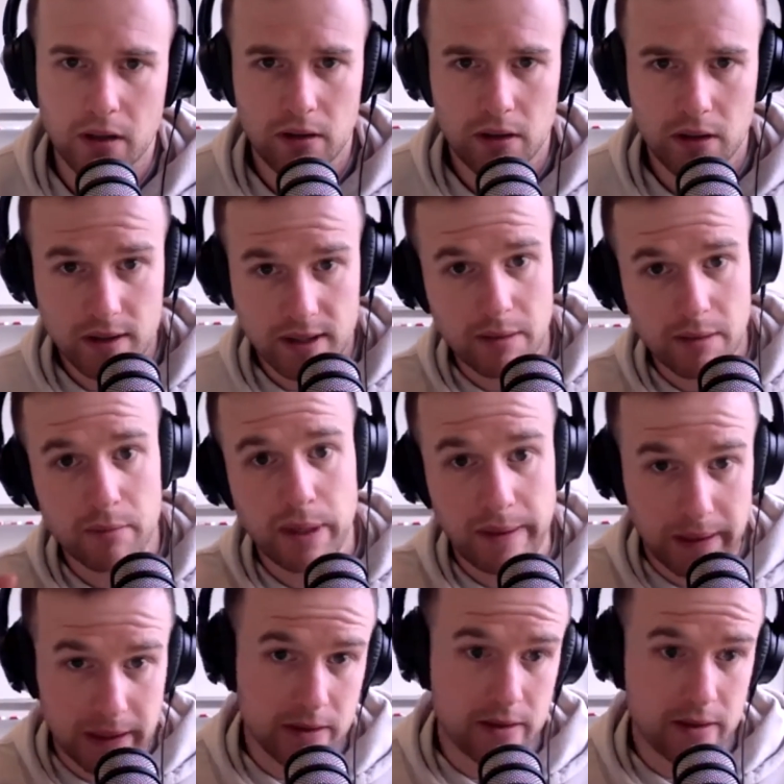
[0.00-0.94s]

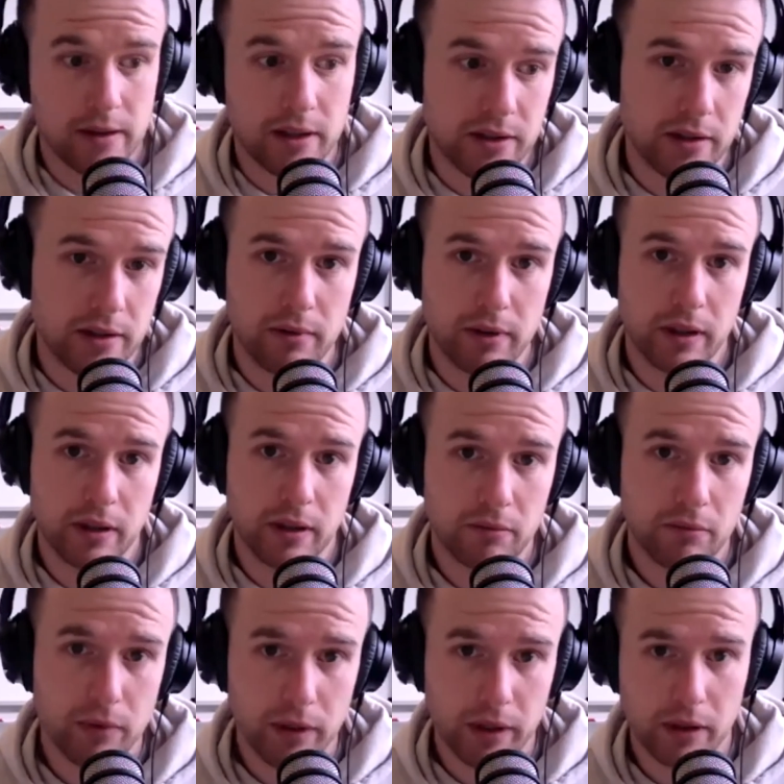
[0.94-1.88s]
PDSs are actually really,
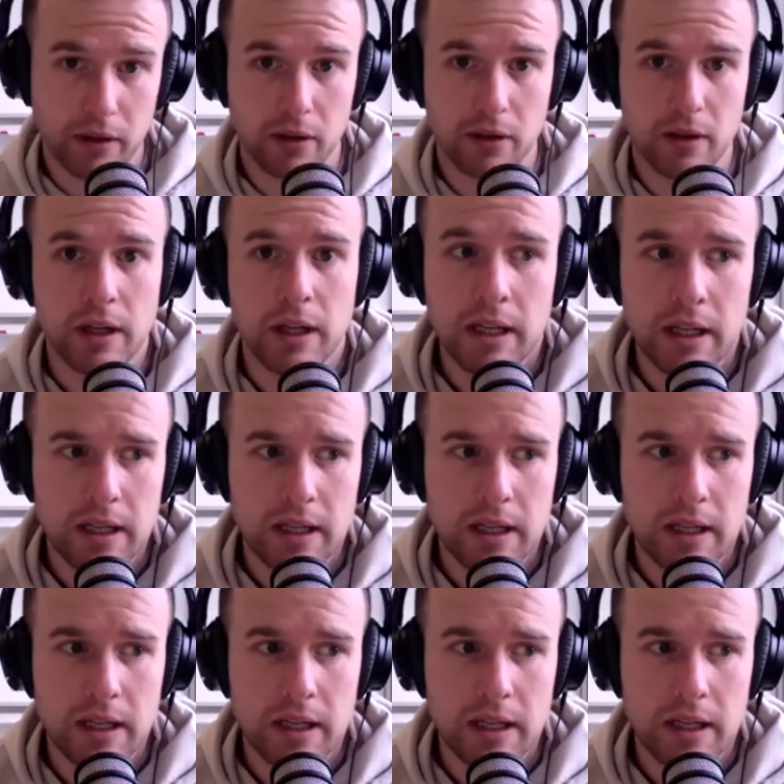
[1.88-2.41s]
really good.